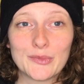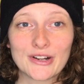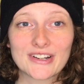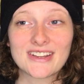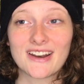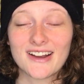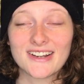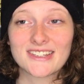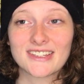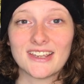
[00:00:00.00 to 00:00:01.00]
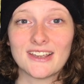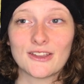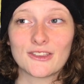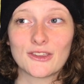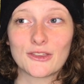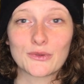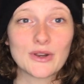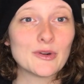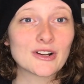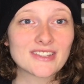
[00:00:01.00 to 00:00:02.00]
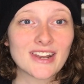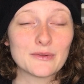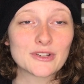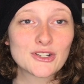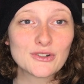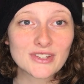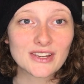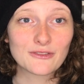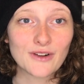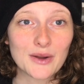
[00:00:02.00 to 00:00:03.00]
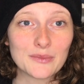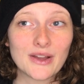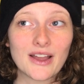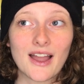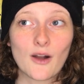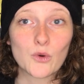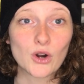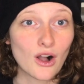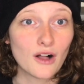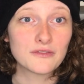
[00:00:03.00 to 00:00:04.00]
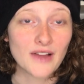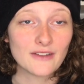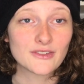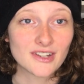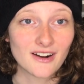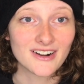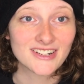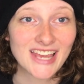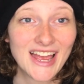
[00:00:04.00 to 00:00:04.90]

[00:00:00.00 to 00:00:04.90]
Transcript: books. And honestly, the three books that I was choosing from were all five stars,